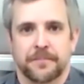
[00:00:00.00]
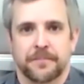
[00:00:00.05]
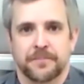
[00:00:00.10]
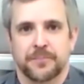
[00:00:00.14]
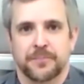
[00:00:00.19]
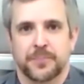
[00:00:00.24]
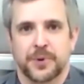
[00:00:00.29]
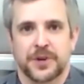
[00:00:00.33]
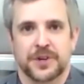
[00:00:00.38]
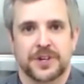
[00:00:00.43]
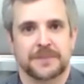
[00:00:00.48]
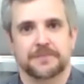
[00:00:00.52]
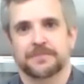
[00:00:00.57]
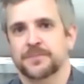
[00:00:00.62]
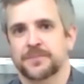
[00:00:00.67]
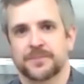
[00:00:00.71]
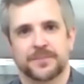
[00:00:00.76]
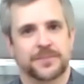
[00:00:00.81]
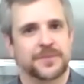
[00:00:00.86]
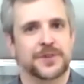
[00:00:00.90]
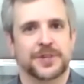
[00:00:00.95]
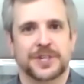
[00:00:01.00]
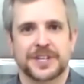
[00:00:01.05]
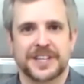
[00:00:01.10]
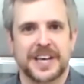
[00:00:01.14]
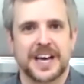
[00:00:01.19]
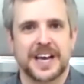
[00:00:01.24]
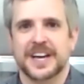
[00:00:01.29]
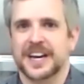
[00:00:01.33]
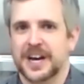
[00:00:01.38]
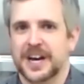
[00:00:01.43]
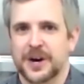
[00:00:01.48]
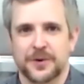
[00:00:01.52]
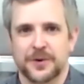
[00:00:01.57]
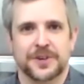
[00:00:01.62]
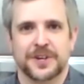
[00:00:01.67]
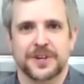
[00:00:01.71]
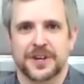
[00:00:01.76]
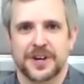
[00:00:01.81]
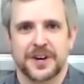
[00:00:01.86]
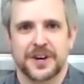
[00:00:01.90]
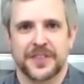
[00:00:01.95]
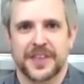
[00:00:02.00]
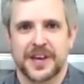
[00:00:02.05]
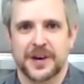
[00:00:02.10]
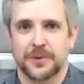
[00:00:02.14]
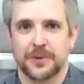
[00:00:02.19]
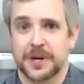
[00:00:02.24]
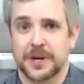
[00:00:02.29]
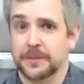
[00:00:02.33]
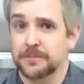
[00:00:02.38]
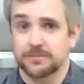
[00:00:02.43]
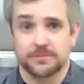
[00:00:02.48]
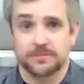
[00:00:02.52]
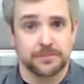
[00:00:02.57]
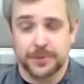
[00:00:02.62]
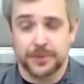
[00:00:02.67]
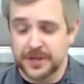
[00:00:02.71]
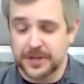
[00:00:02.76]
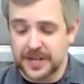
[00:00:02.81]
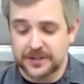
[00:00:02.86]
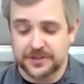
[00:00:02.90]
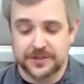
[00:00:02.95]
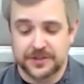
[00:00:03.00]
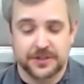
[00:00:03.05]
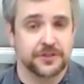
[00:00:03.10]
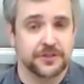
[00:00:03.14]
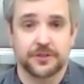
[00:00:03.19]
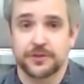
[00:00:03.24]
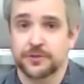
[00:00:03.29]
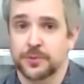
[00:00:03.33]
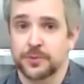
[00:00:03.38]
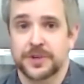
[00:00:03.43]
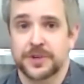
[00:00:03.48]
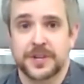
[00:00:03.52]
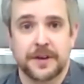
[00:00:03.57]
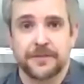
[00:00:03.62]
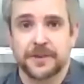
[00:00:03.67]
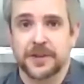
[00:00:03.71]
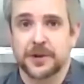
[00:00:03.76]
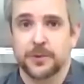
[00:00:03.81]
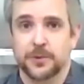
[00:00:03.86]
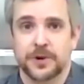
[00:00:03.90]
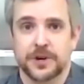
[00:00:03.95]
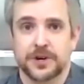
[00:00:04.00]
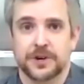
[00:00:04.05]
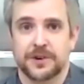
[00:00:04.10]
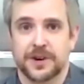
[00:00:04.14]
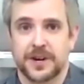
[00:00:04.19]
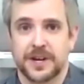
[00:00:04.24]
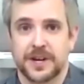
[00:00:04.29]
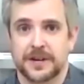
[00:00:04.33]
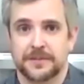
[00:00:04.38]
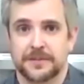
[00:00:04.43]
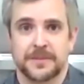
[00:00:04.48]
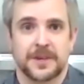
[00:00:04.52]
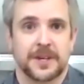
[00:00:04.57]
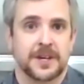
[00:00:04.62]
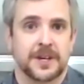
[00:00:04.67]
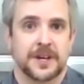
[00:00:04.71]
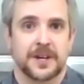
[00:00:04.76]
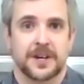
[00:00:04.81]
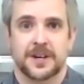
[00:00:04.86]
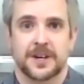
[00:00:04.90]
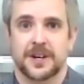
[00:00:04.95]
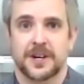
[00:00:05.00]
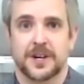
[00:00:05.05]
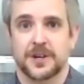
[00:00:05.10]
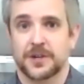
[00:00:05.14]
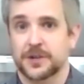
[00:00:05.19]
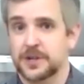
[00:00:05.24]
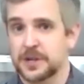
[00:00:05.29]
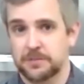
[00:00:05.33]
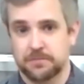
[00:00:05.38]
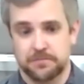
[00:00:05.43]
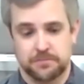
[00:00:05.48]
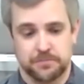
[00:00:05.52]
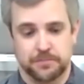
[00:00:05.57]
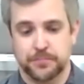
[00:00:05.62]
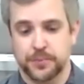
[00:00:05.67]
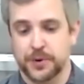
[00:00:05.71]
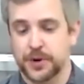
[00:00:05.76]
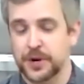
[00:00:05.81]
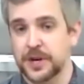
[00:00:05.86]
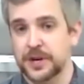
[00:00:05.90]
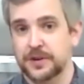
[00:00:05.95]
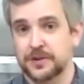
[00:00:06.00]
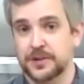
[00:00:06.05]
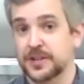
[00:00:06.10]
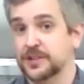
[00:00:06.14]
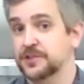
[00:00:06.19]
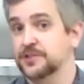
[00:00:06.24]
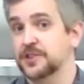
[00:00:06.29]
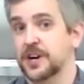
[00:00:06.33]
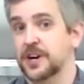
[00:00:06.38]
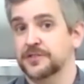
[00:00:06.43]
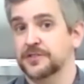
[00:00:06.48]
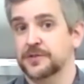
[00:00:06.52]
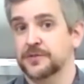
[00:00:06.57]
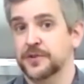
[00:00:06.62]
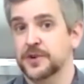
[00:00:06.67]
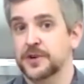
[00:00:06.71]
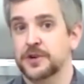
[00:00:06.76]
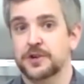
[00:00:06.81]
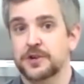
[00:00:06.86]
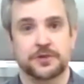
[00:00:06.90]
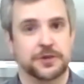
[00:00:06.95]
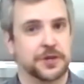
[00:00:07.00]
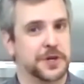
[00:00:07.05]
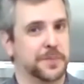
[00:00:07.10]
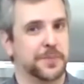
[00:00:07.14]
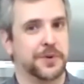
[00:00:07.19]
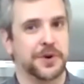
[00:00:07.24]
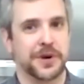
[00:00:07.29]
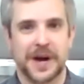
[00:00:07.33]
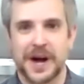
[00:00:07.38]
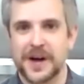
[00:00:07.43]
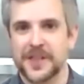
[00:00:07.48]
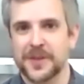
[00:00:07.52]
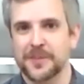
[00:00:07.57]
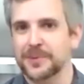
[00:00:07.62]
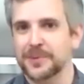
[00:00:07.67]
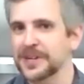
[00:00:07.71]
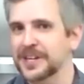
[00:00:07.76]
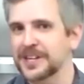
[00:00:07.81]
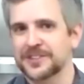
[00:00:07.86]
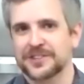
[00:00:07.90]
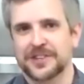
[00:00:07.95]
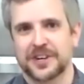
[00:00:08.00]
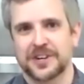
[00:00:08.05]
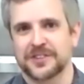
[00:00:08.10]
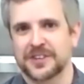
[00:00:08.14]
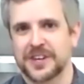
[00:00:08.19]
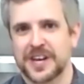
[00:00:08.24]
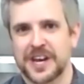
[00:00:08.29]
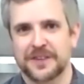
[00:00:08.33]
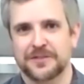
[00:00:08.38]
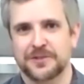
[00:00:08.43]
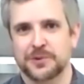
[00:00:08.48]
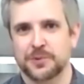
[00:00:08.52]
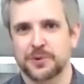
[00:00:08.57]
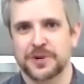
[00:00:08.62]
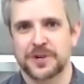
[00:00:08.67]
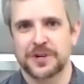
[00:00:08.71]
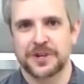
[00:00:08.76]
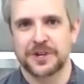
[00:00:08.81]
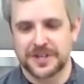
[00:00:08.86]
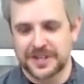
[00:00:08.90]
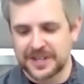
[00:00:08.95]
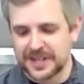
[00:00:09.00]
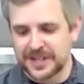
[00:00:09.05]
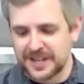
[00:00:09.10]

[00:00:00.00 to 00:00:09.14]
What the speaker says: But you can take it out and cut it that way. But yeah, scissors would definitely work great. You can sauce it first. You can put it on the plate, sauce it afterward.